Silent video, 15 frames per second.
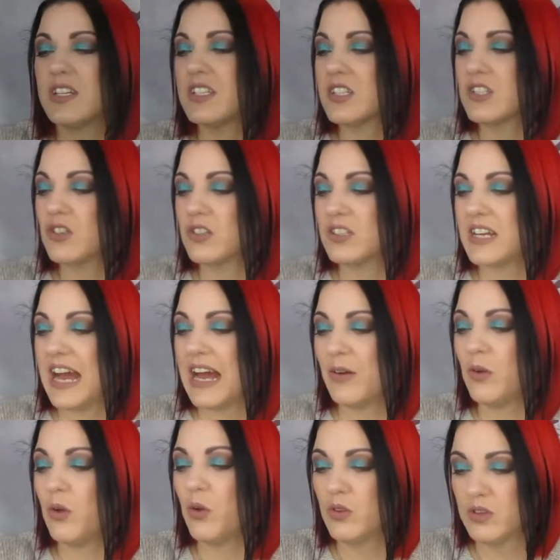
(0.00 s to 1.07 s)
sucked
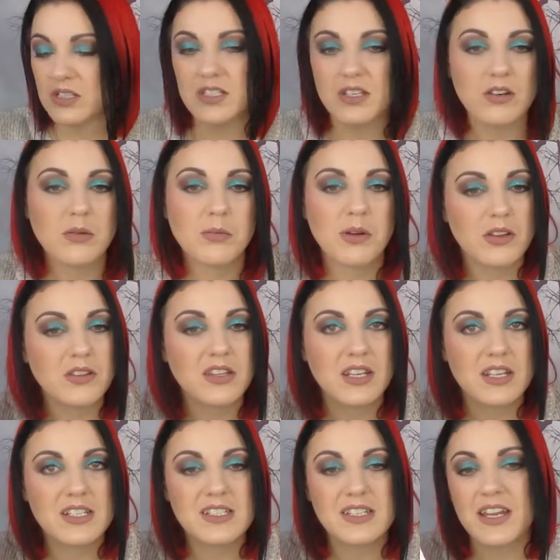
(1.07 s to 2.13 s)
out all the serum on
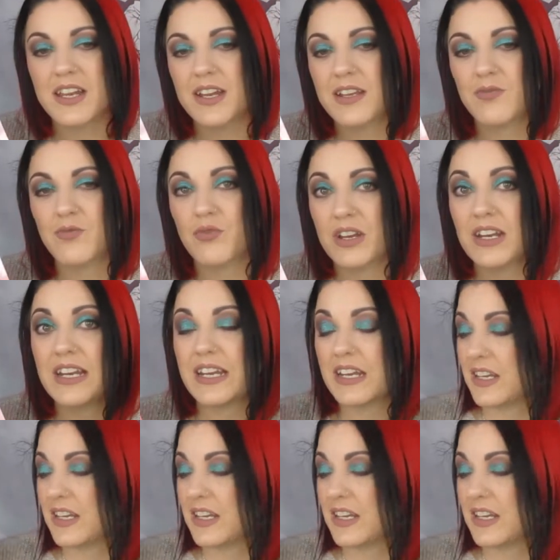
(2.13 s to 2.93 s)
this. It really